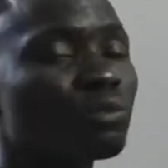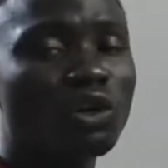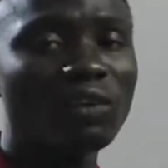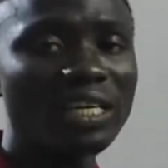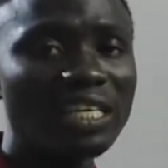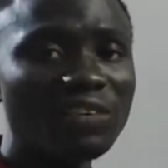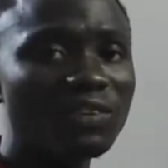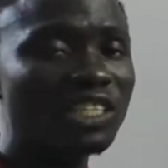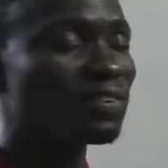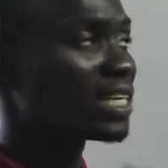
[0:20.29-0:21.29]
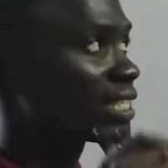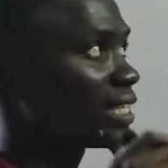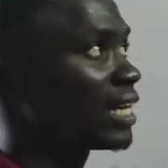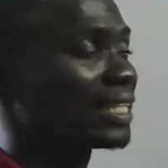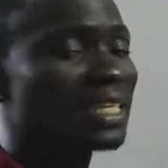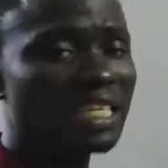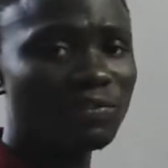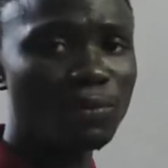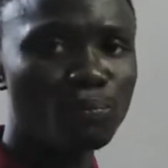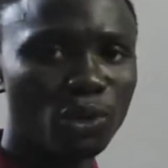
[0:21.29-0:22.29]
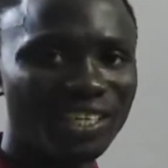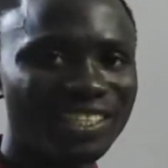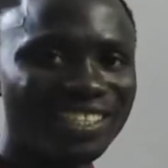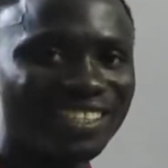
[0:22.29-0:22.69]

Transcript: of an inverse function at a given point.